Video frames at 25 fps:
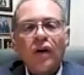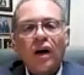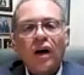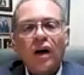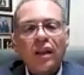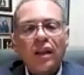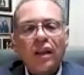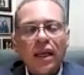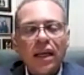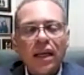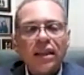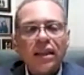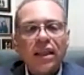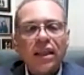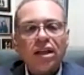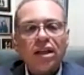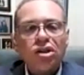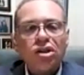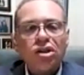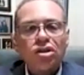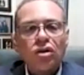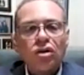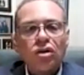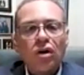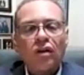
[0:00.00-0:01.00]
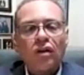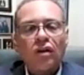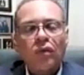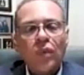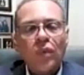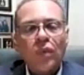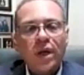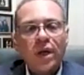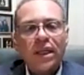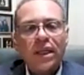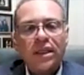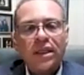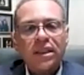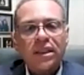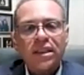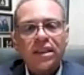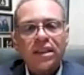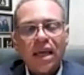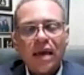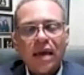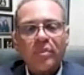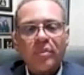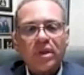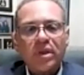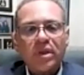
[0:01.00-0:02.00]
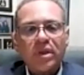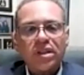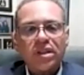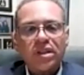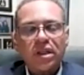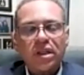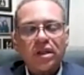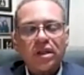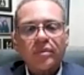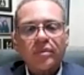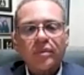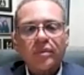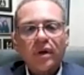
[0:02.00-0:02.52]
Anything short of winning the championship,